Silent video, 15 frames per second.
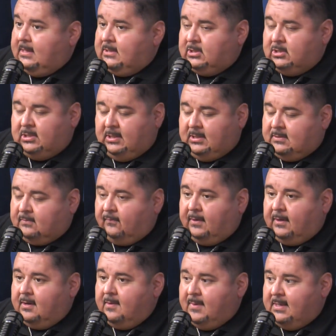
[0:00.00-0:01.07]
And she is
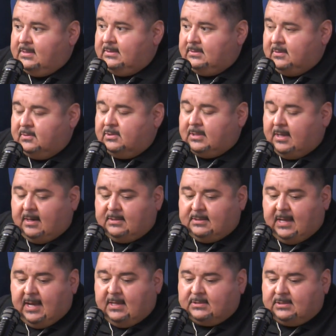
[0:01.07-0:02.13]
freaking amazing. So shout out
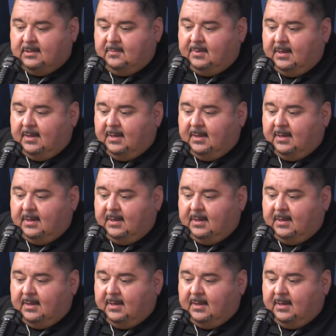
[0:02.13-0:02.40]
to Ashley.